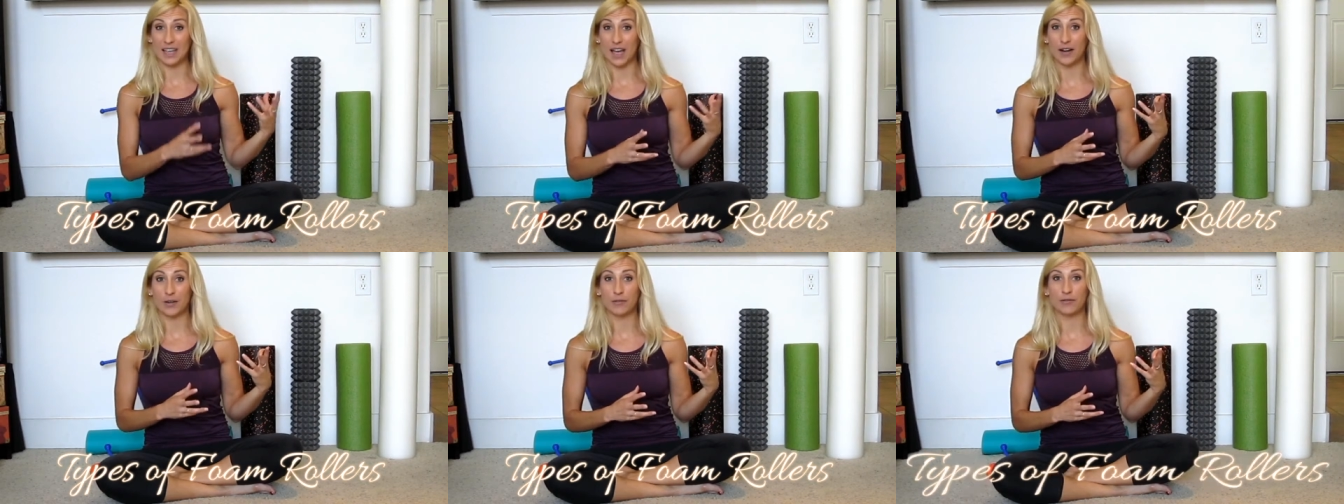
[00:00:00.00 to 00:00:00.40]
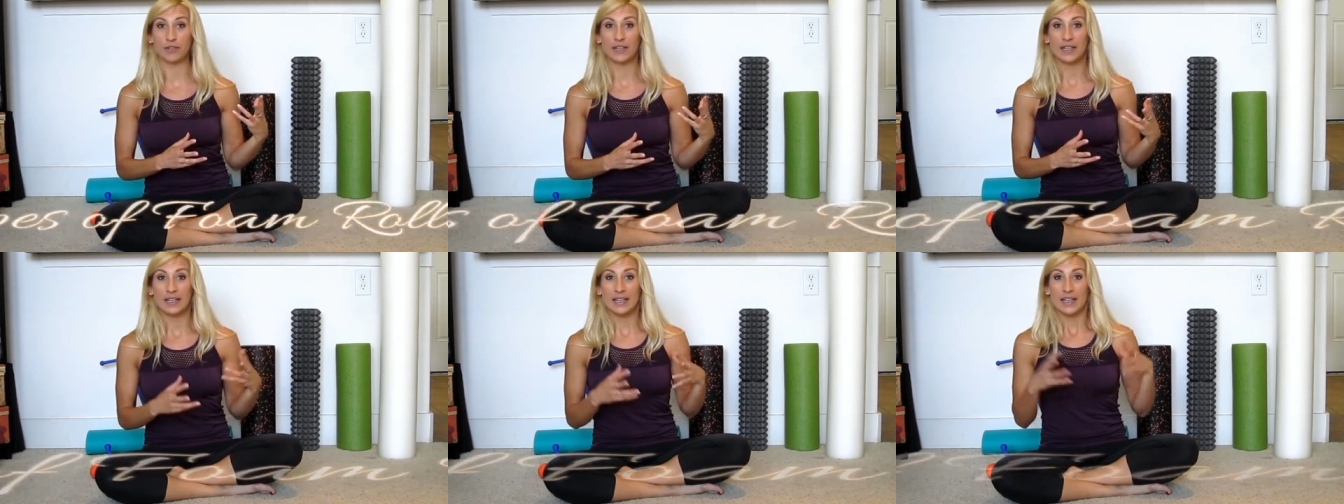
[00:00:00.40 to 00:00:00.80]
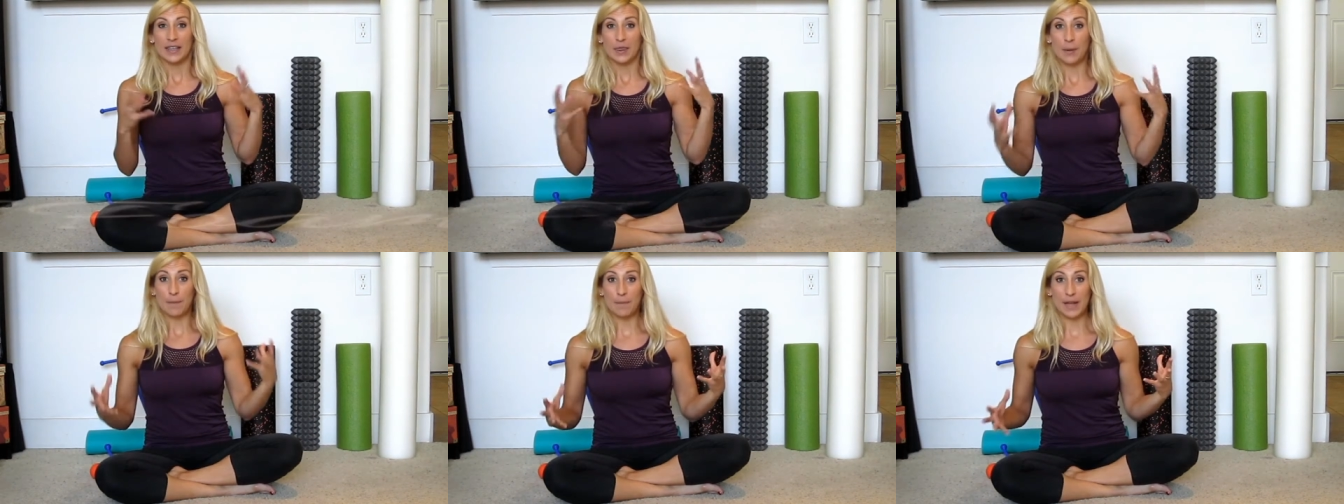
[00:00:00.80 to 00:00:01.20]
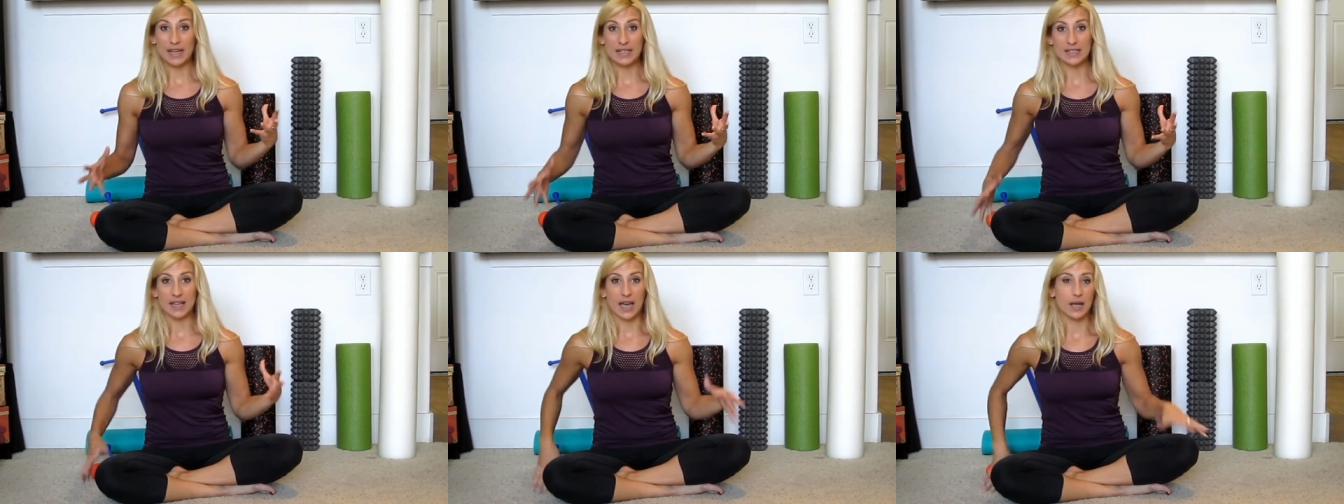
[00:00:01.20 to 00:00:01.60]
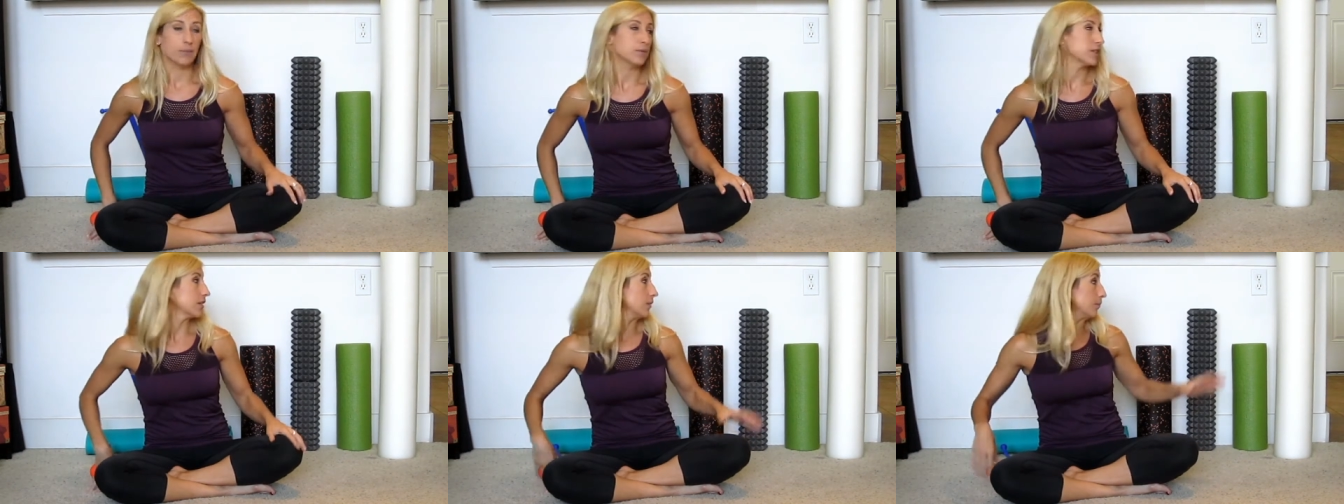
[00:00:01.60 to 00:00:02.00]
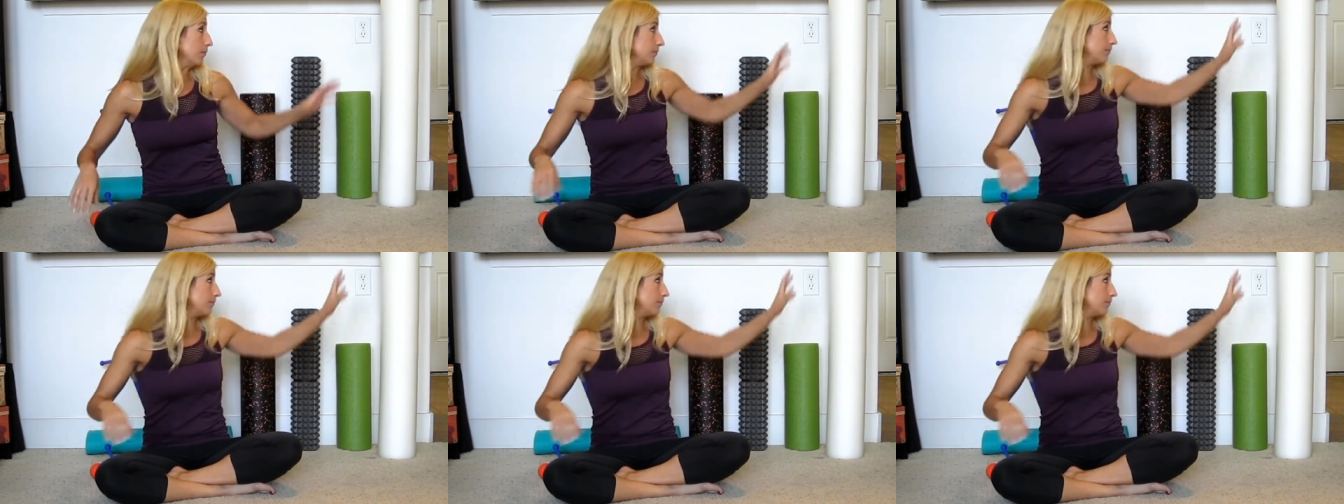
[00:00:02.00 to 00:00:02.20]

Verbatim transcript: lot of the main types.